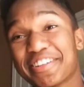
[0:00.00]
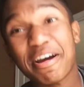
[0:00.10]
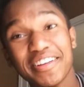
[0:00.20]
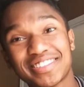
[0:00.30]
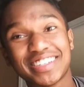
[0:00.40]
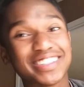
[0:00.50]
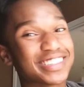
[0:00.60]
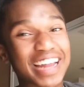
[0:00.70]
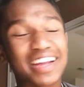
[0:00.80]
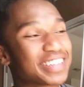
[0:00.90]
The 12
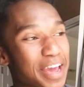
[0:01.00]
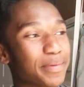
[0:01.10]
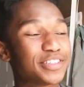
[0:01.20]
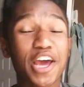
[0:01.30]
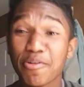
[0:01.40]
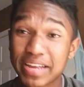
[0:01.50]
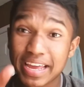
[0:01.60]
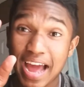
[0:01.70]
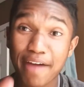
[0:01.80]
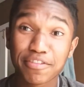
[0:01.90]
shields are not damaged. We
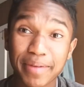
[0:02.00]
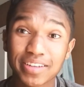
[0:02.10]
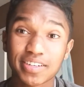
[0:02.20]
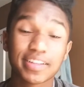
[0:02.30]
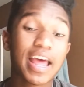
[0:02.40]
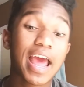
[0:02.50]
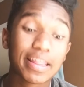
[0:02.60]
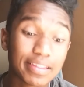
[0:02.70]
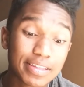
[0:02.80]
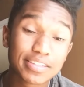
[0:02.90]
get confirmation.
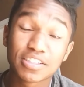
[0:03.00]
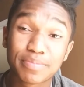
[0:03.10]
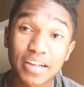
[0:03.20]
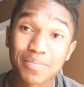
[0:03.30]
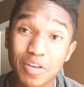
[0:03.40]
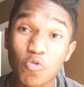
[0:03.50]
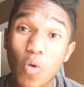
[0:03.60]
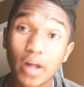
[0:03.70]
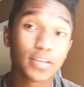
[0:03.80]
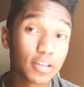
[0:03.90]
This is about to be
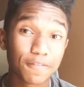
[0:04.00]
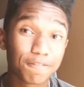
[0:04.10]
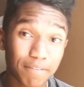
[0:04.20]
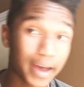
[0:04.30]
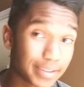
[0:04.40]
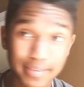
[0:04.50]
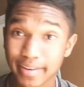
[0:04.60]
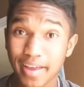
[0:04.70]
one good fight.